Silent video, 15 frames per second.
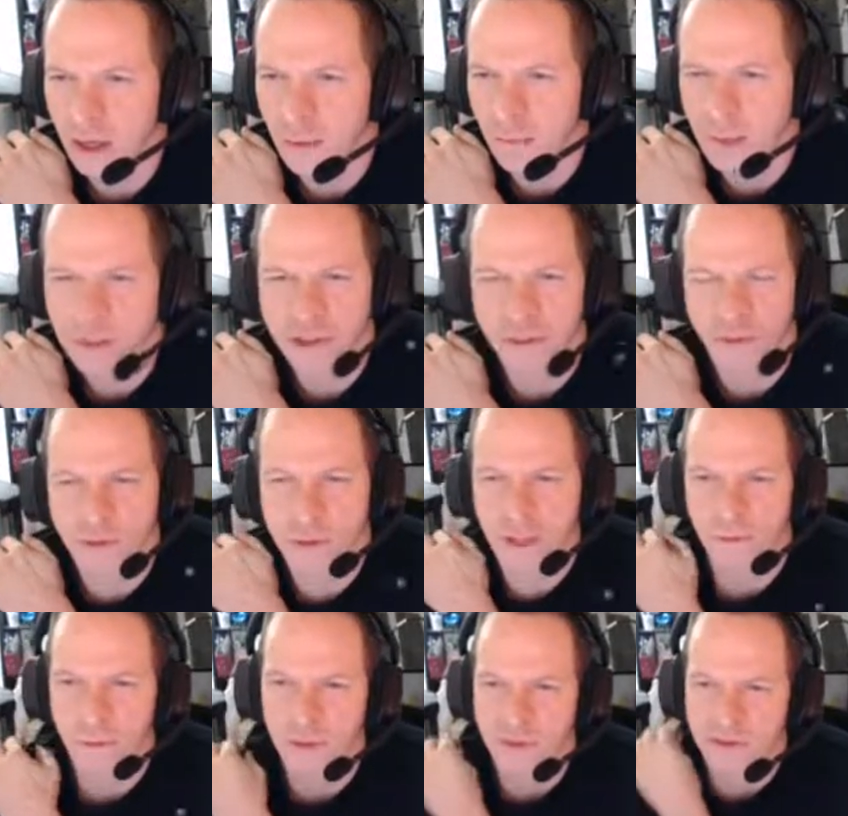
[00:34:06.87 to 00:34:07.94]
I'm not sure what
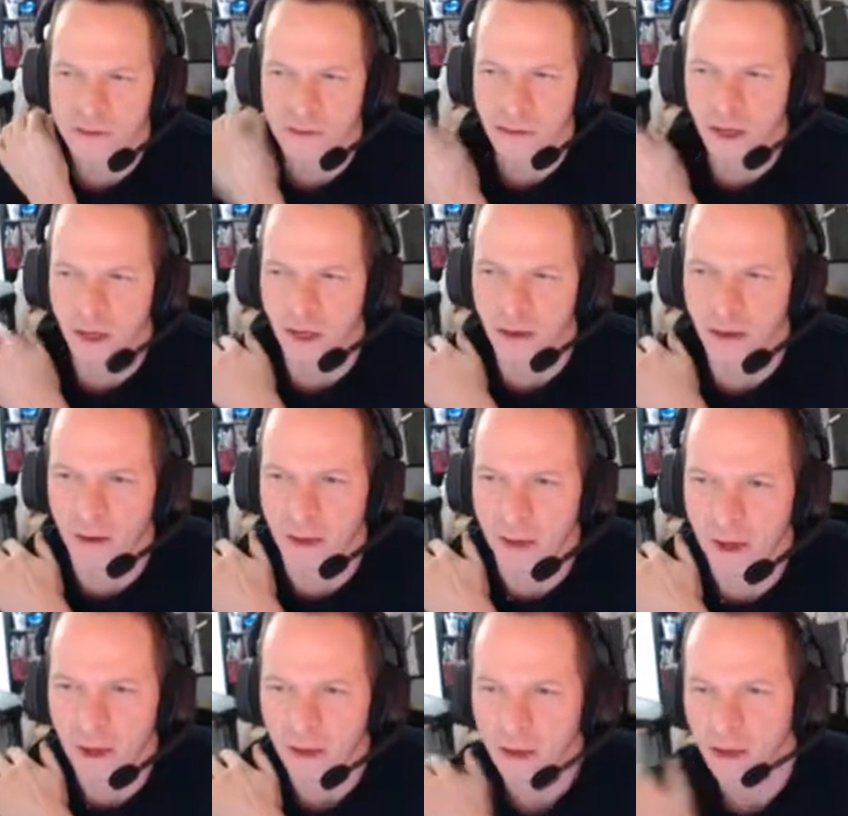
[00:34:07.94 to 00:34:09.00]
that means. Uh,
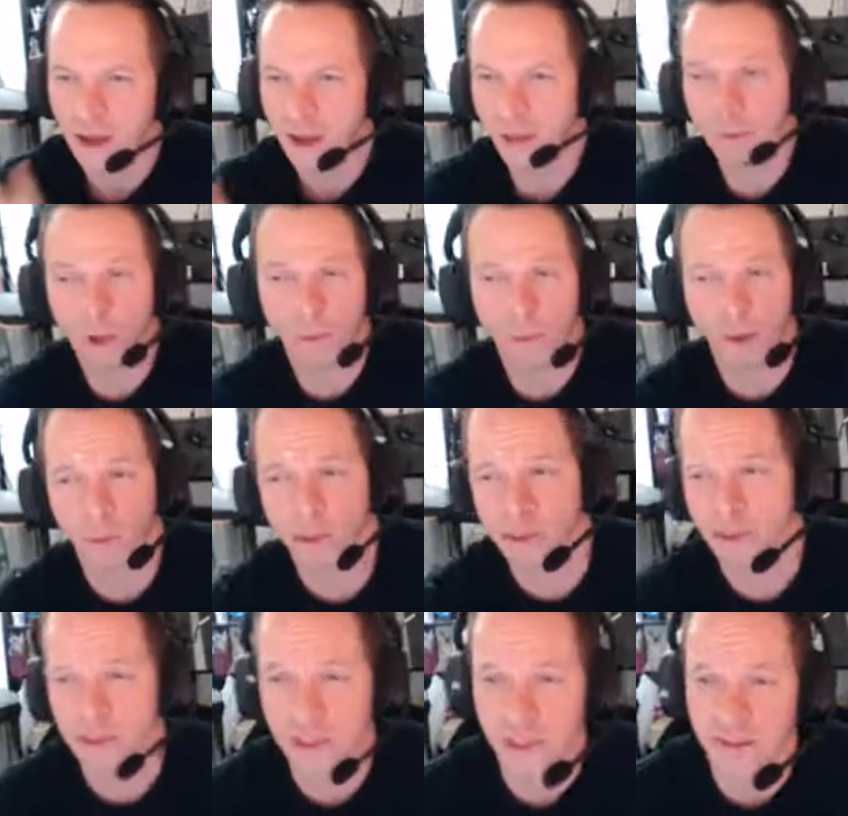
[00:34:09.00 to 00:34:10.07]
I'm going by what
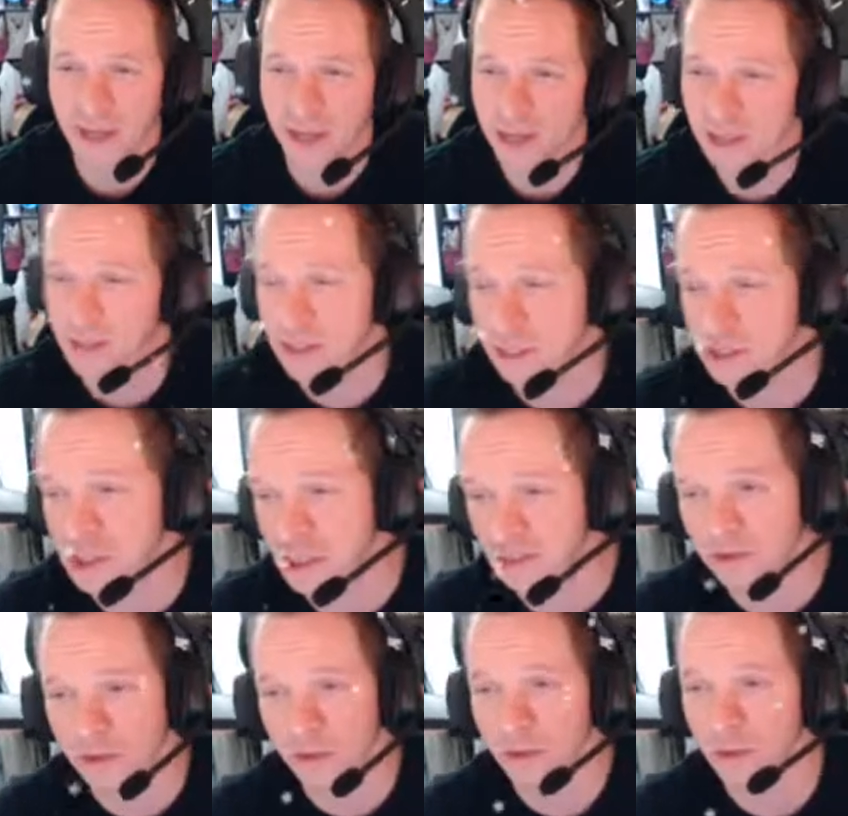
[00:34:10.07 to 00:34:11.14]
you said, Danny. You said it's Gen
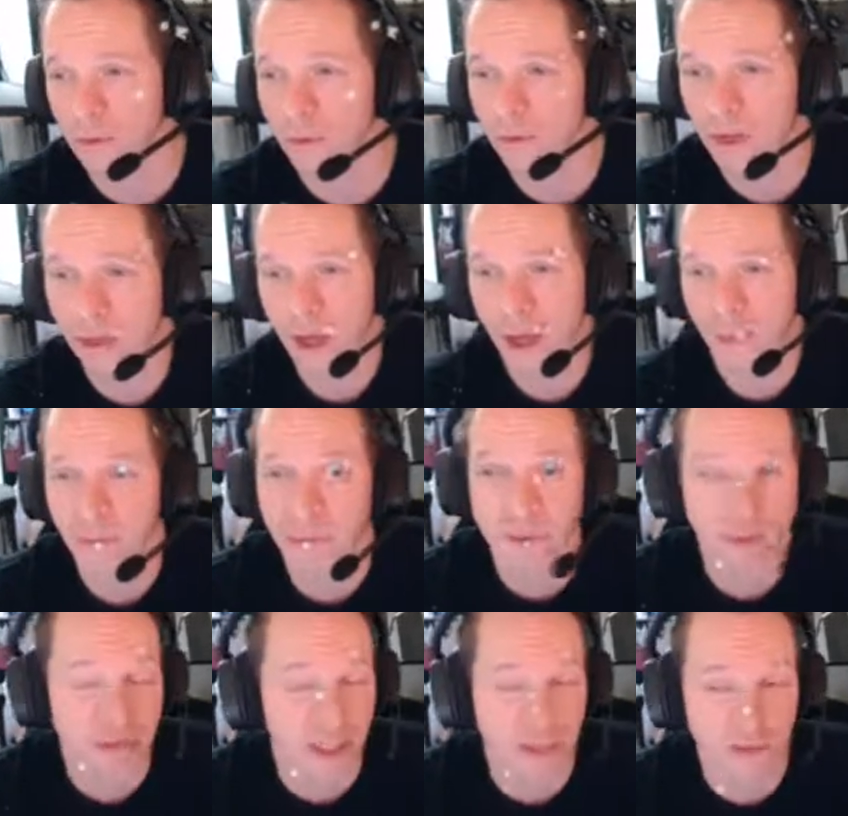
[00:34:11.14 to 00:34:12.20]
2, but uh, maybe
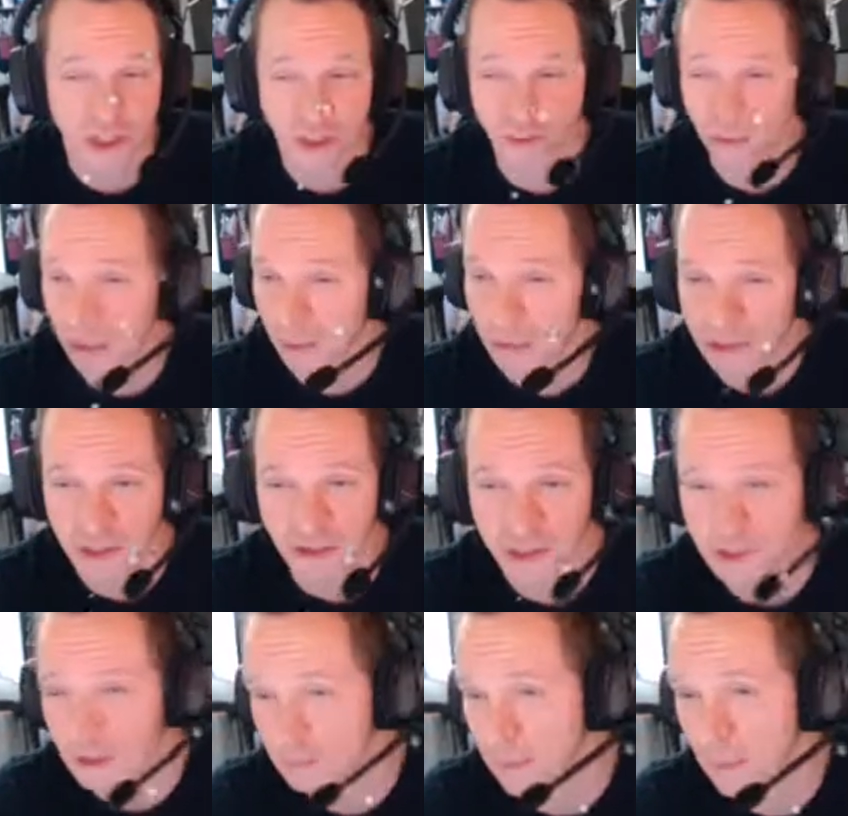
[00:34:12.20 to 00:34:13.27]
you said it was Gen 3 and I
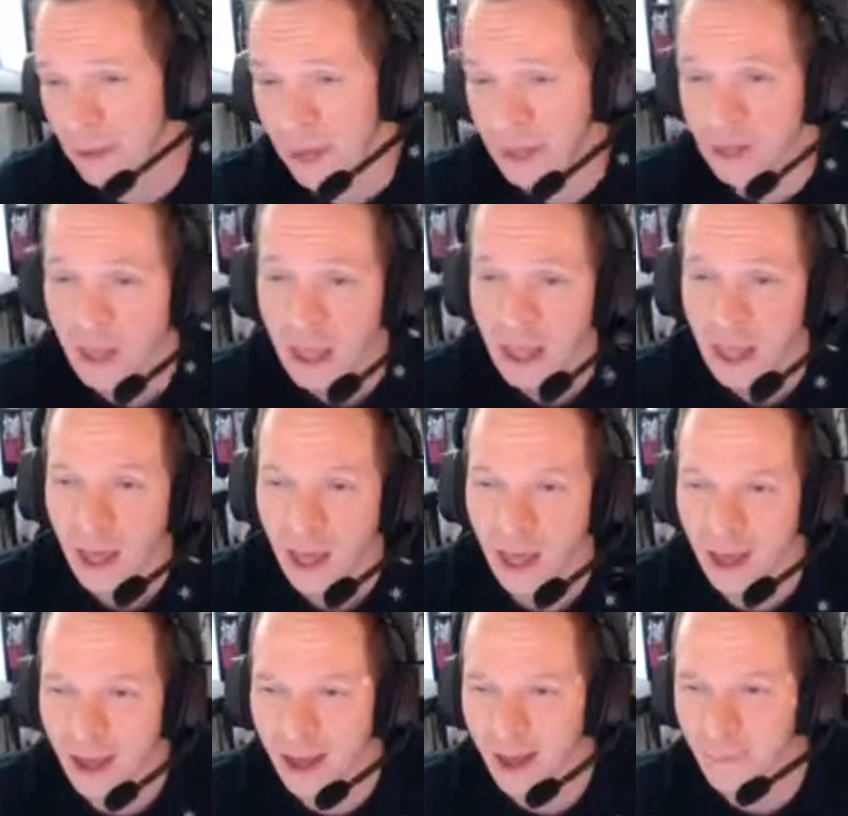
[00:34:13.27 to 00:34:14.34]
misunderstood. My bad.
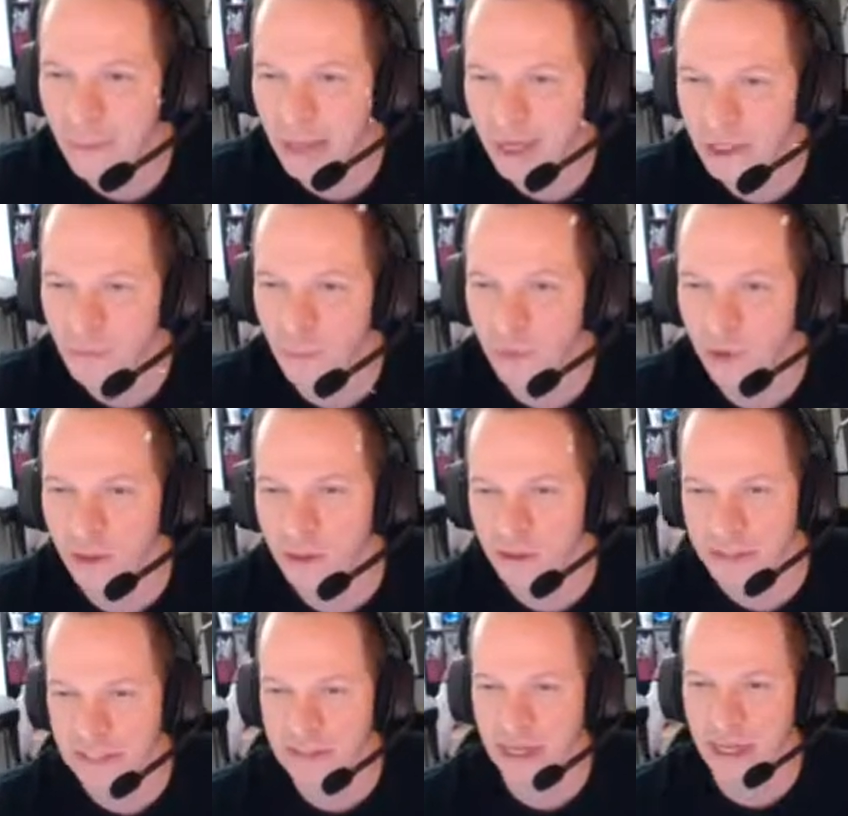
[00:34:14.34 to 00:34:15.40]
Uh, Badass Bird
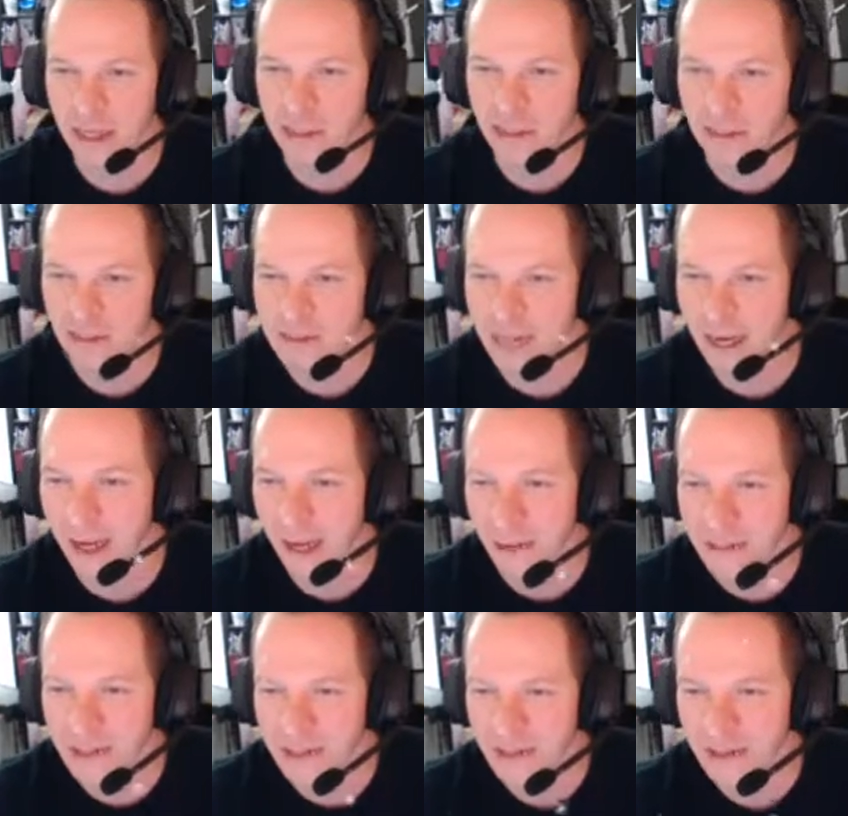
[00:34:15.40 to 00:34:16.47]
says Diane Glitter, Tech
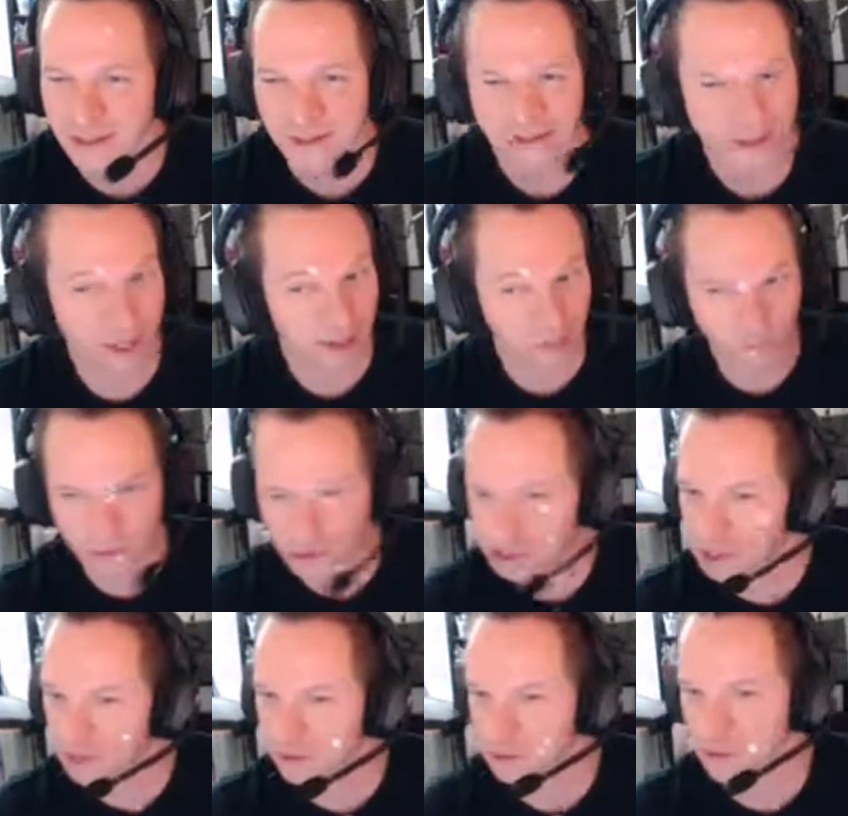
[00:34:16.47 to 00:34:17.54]
Ops, yeah, with the
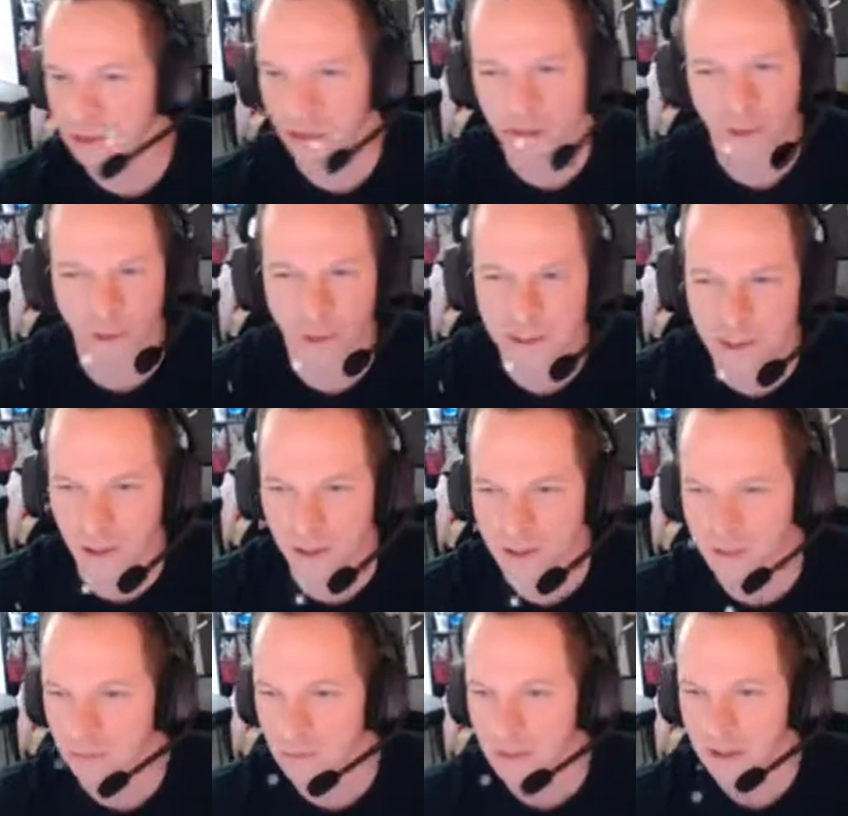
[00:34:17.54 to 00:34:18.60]
cheers, crazy
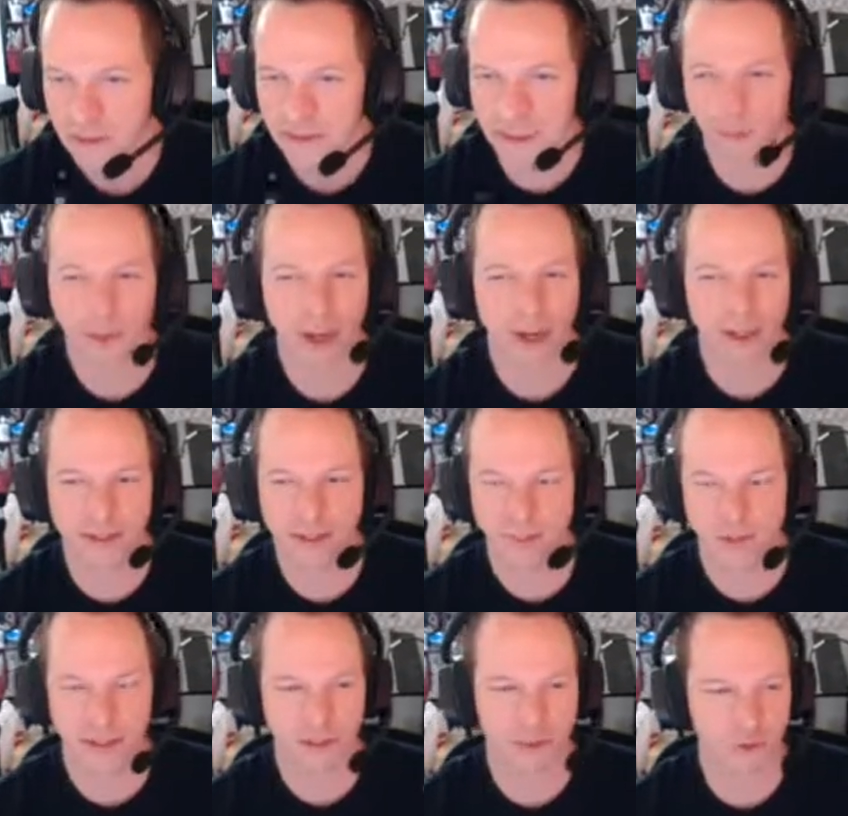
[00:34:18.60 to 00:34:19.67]
awesome. Samurai Ox
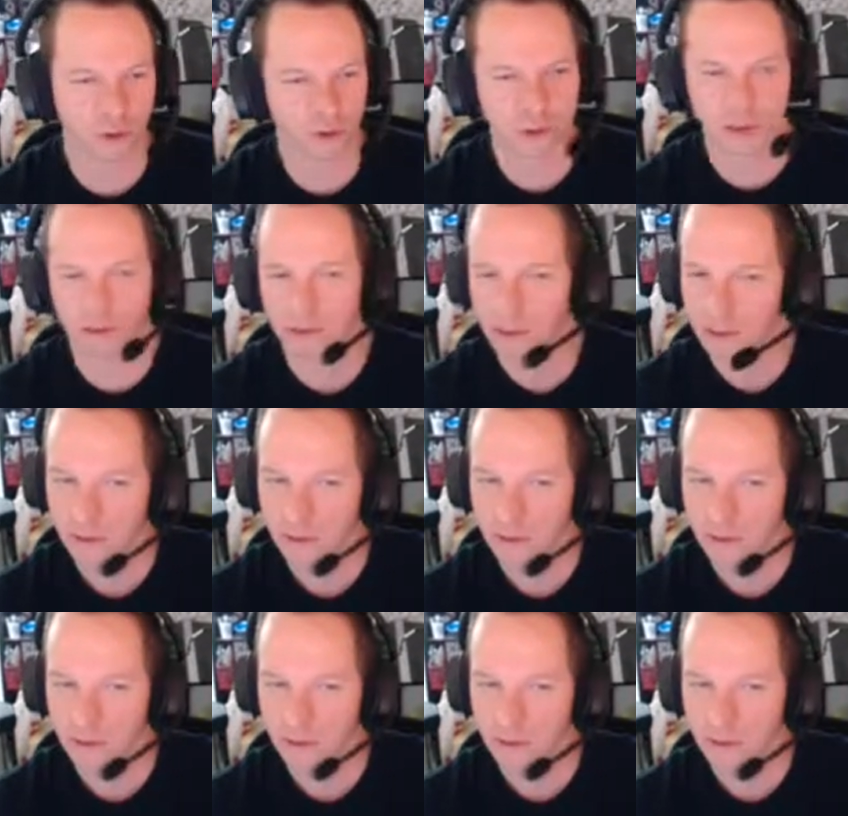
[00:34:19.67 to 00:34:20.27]
with the subscription,